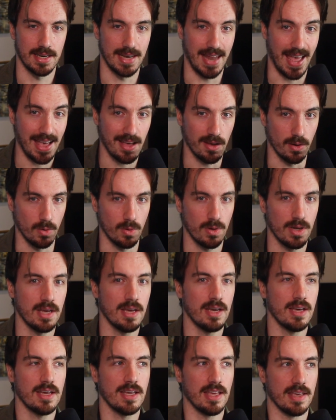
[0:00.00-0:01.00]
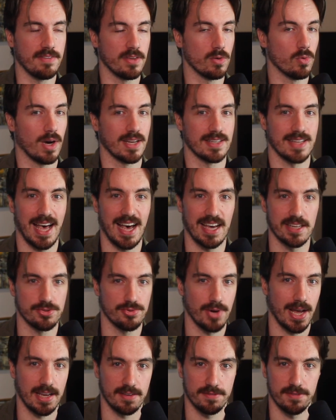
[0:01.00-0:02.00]
Now, if you want to add
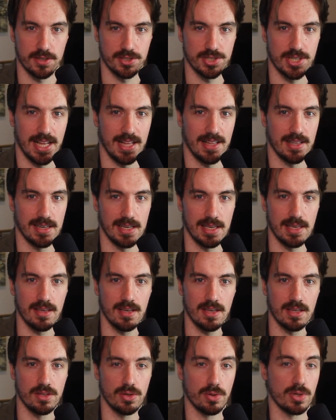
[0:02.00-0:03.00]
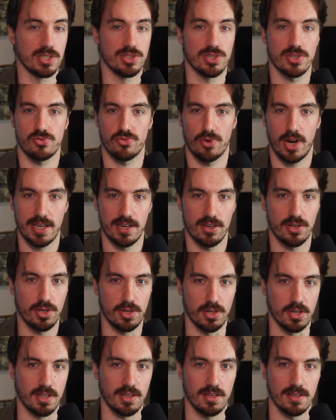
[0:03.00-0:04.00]
drag functionality, you can just write a
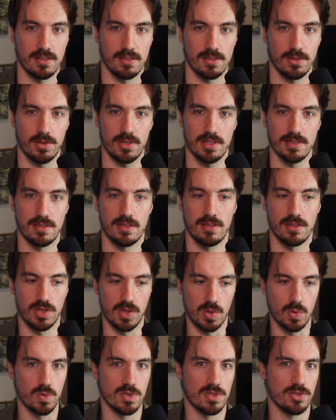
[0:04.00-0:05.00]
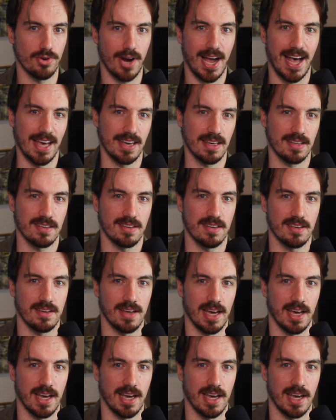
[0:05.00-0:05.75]
hook called useDrag,